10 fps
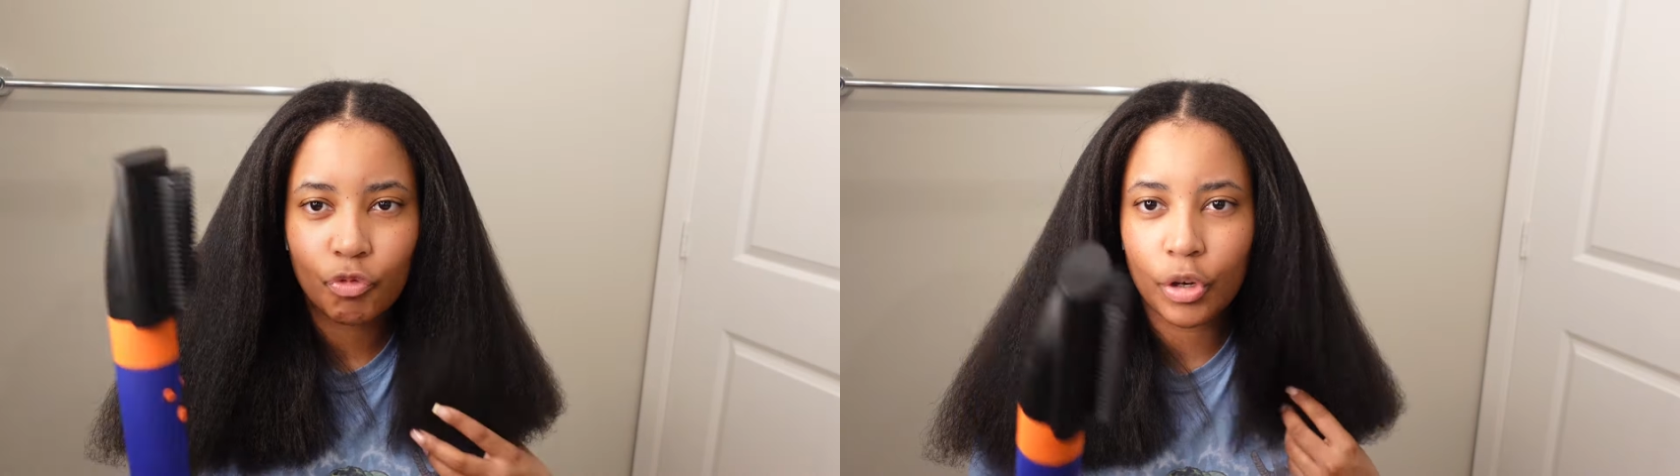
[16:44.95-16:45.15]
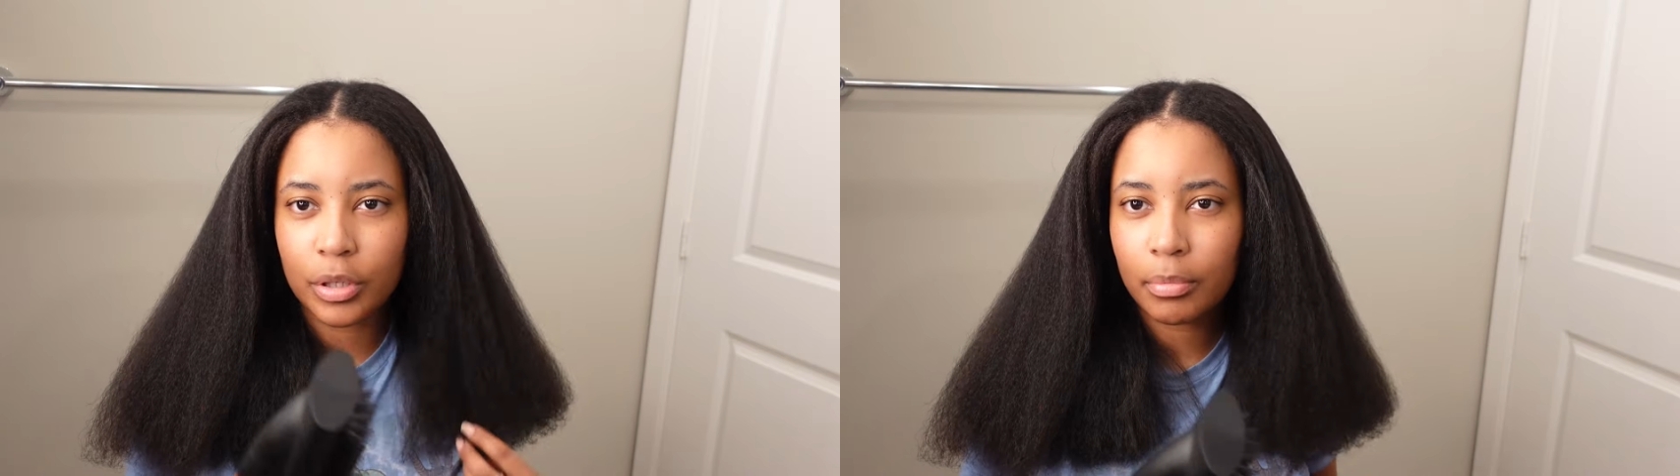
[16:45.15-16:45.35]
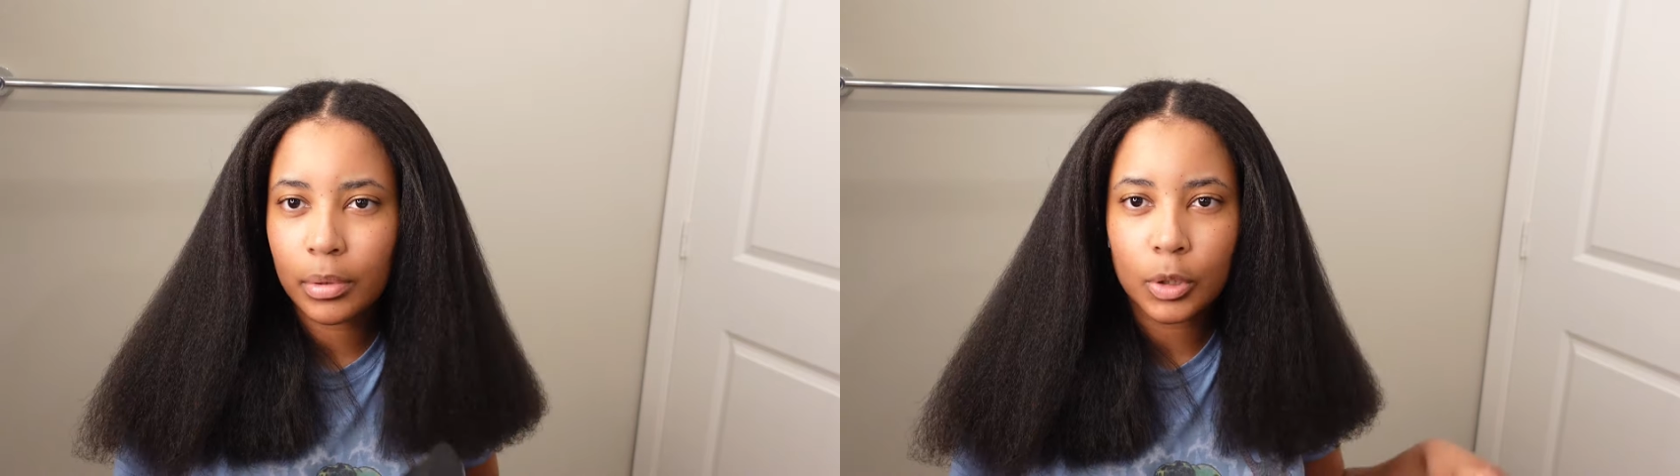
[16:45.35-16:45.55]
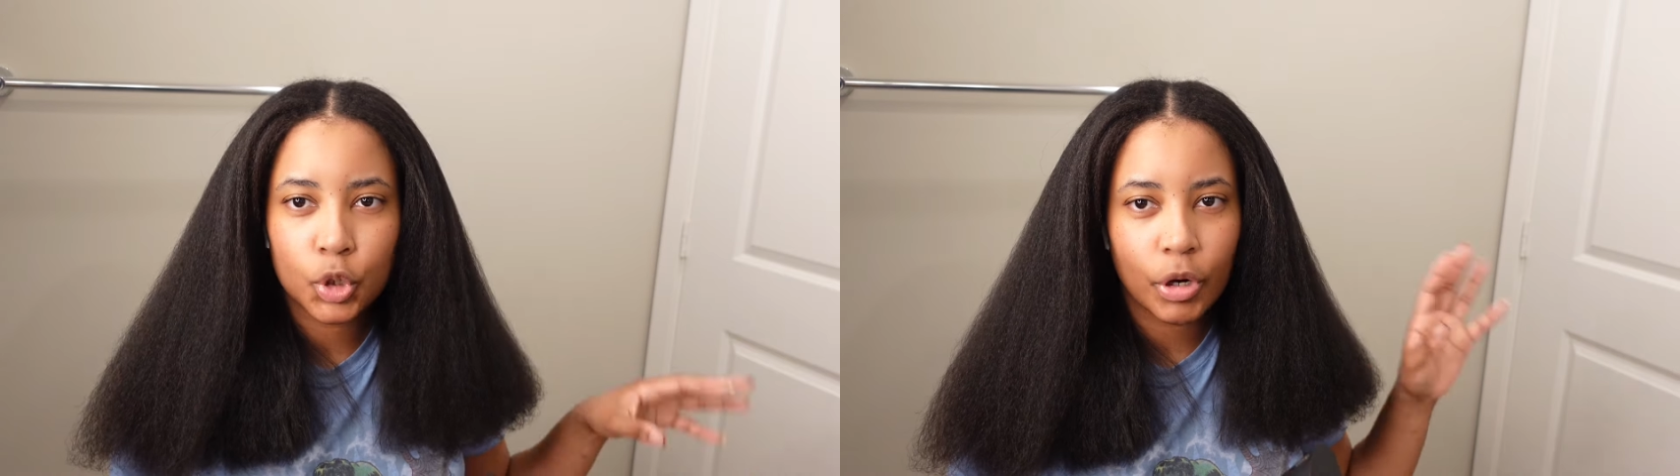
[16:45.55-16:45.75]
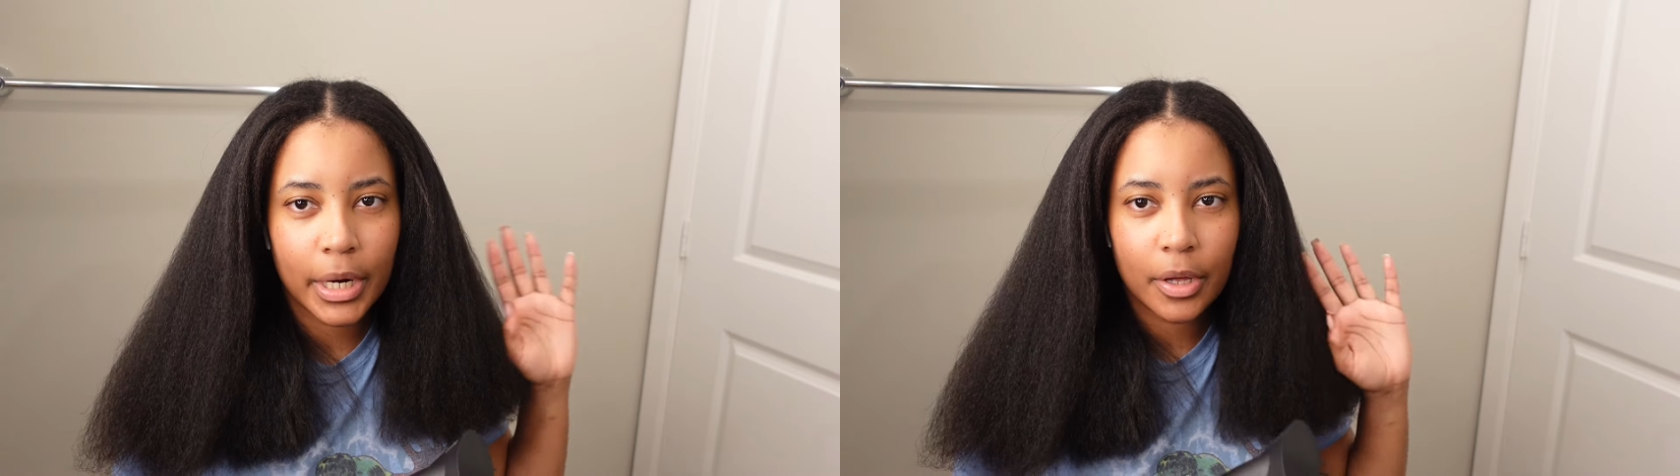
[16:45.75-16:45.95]
run the blow
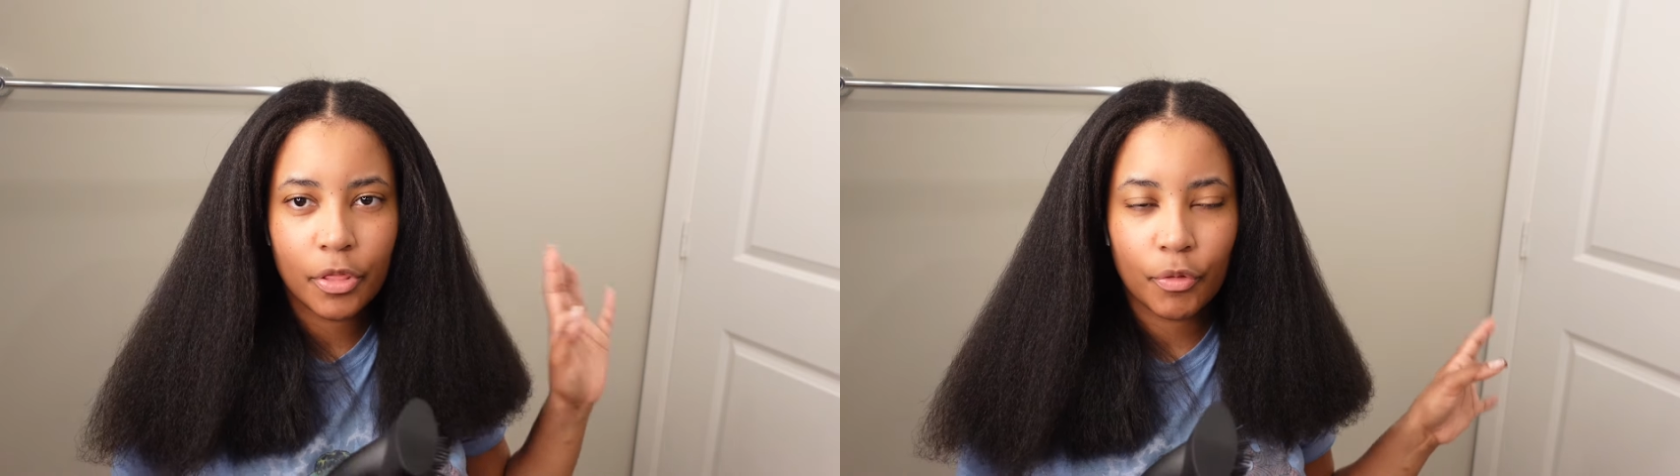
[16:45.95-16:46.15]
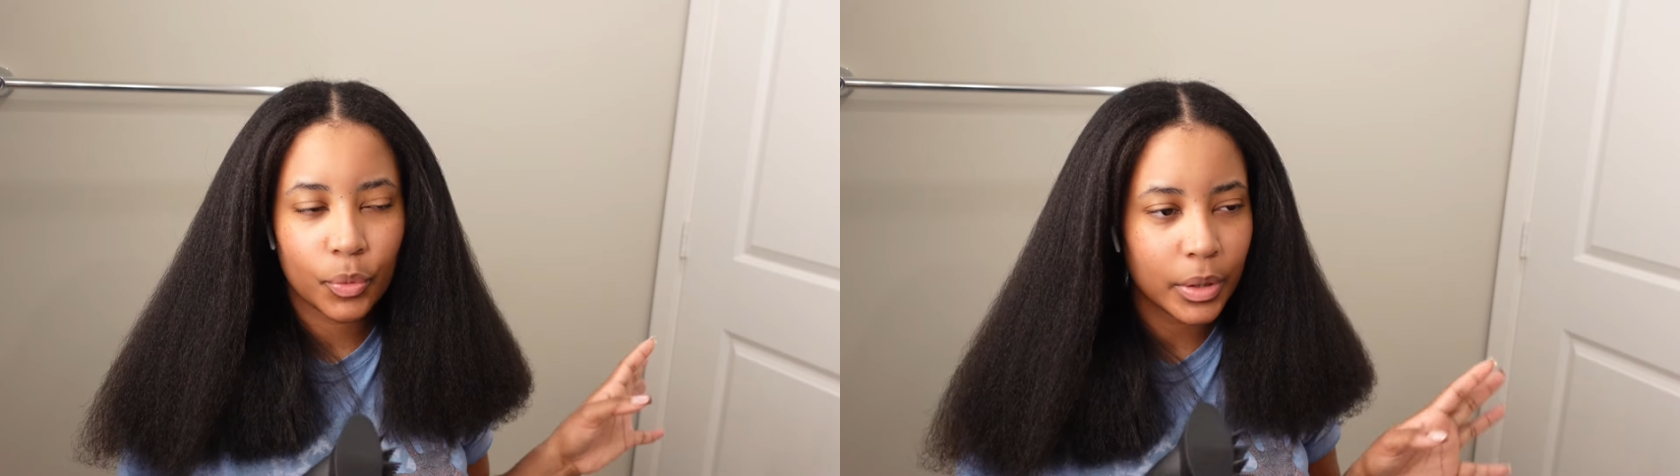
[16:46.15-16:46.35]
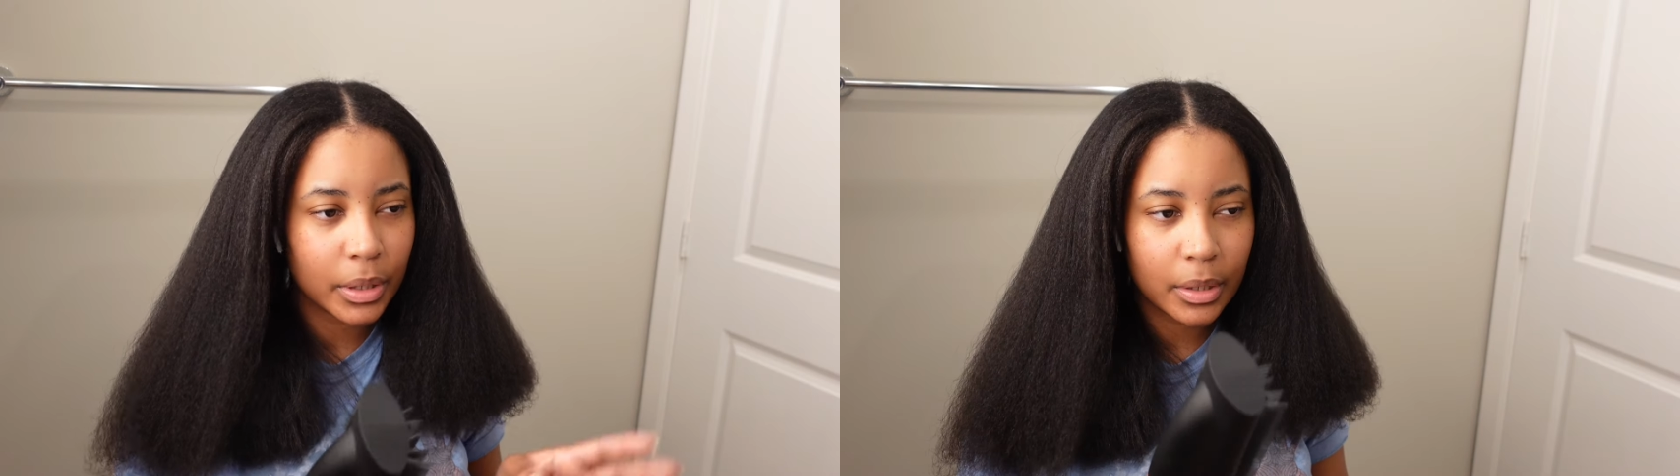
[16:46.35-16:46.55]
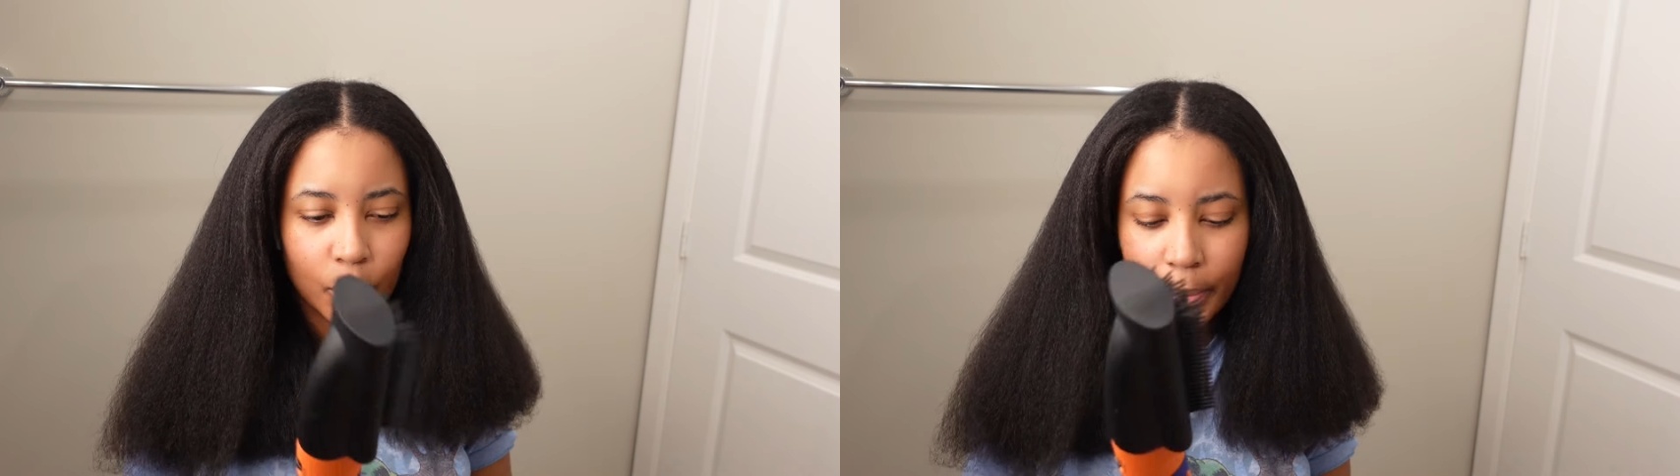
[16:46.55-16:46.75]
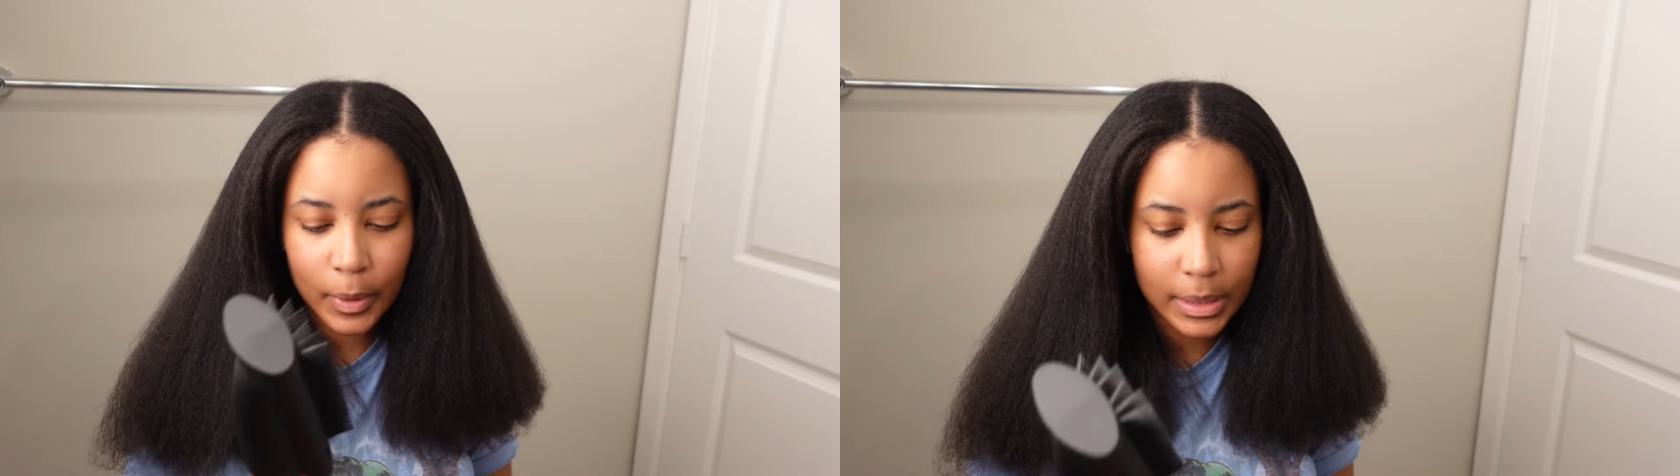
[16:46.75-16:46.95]
dryer through it
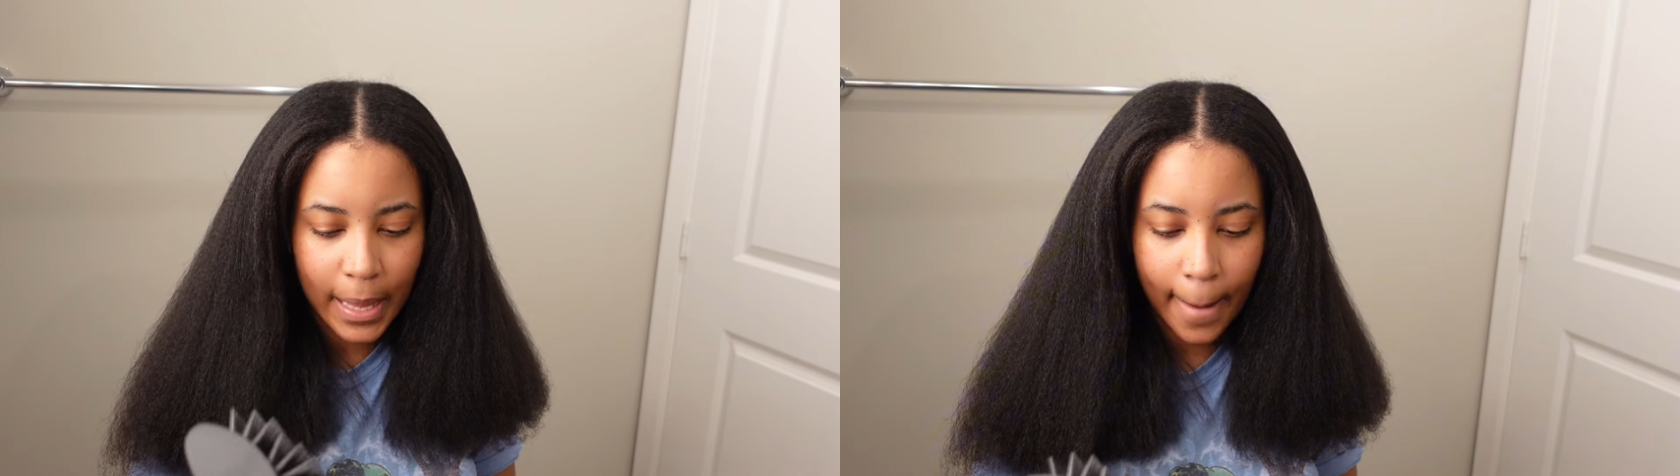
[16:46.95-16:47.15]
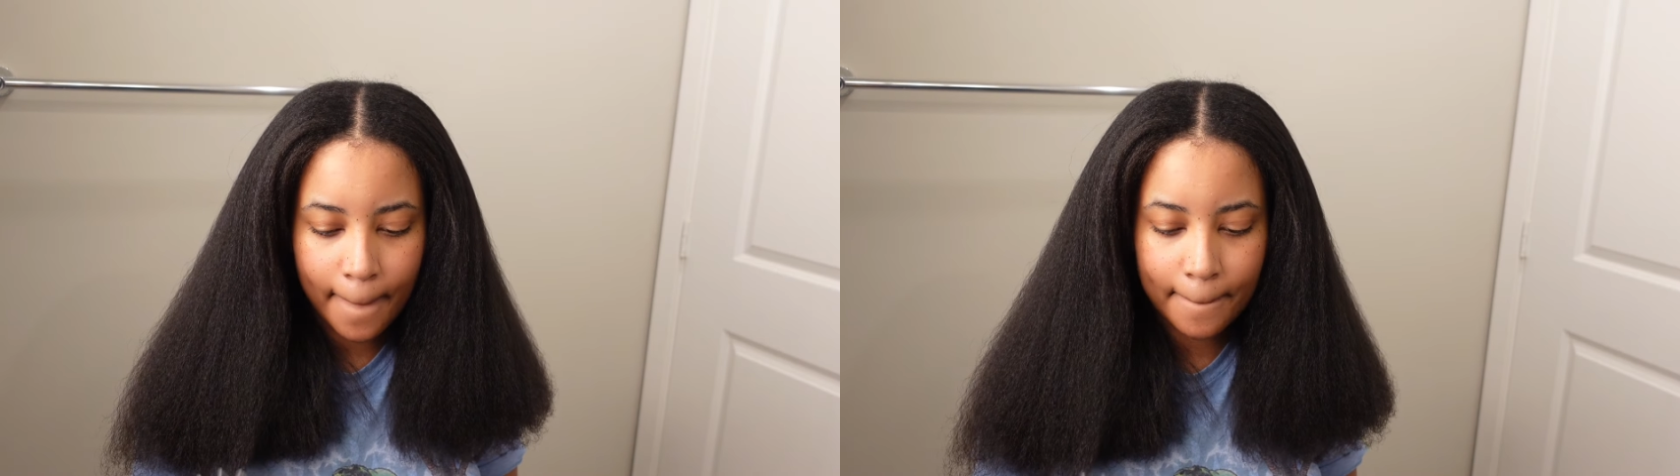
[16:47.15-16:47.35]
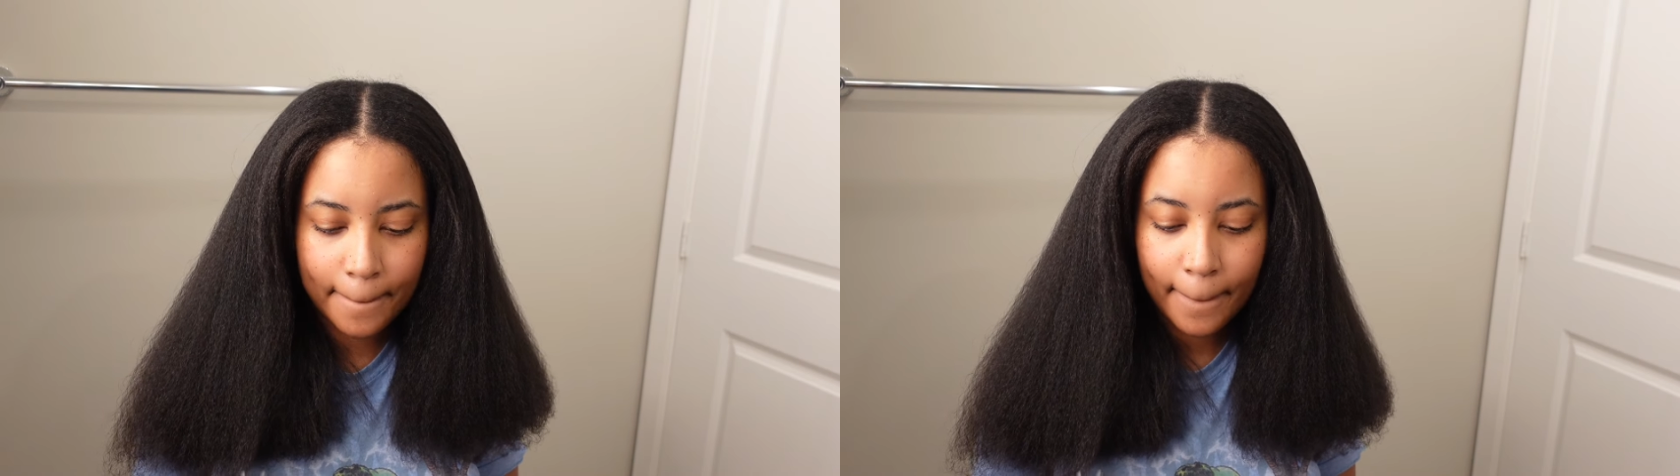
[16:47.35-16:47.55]
one more time.